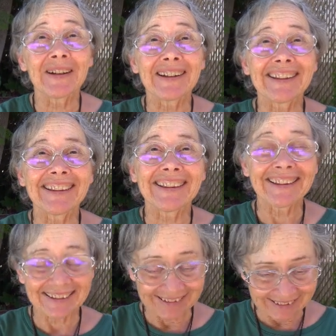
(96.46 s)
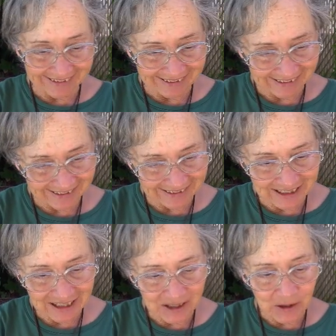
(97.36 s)

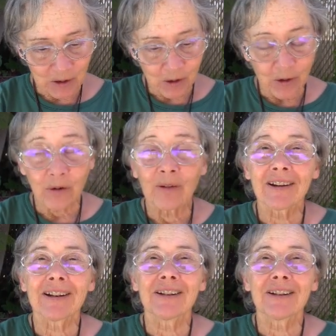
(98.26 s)
(silence)